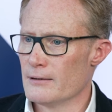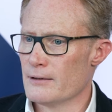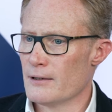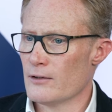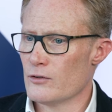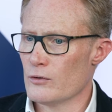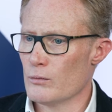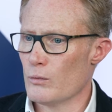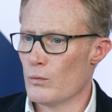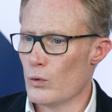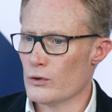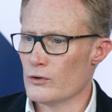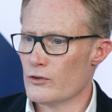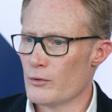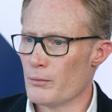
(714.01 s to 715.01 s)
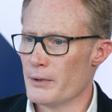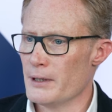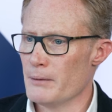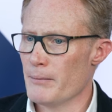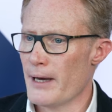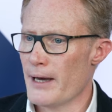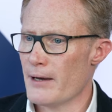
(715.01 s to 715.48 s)
doesn't want to
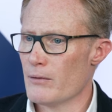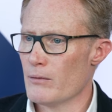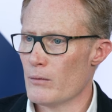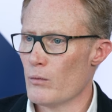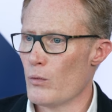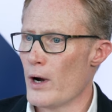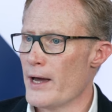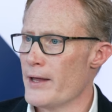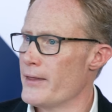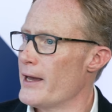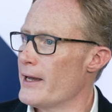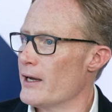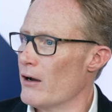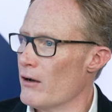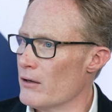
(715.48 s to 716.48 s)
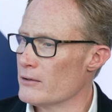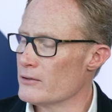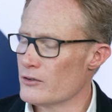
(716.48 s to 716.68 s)
be met where they are,